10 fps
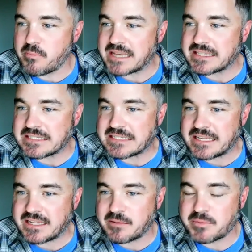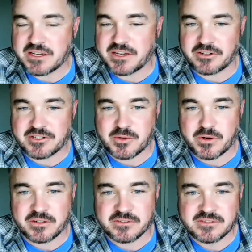best in a particular
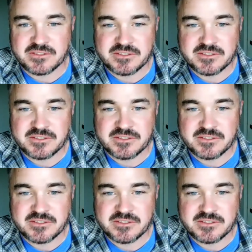soil?